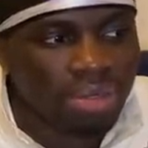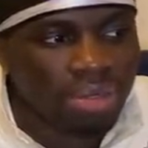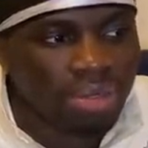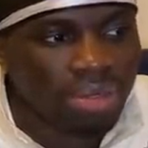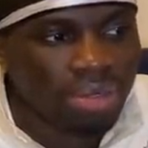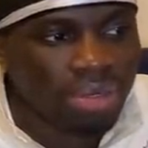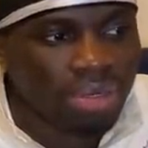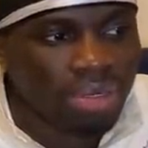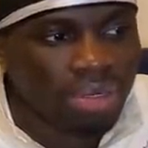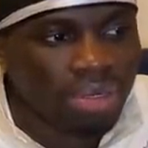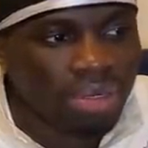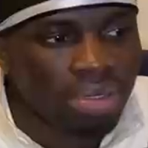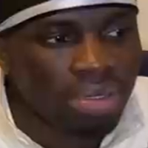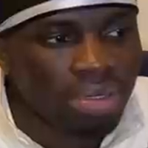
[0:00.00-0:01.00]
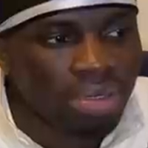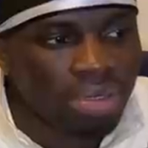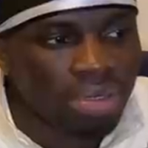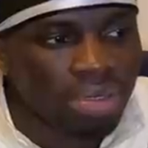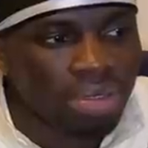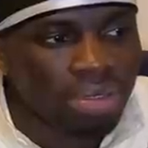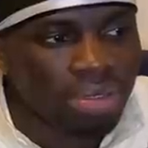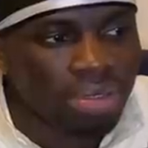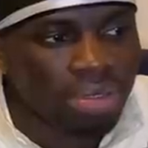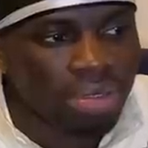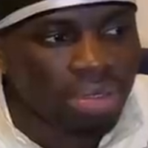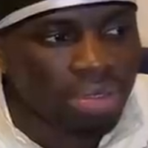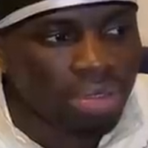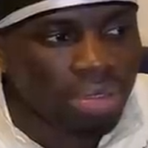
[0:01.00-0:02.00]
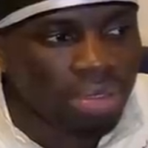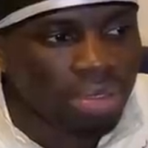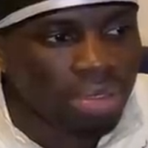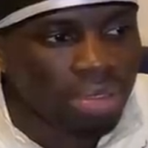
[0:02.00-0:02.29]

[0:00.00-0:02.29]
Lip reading: (not speaking)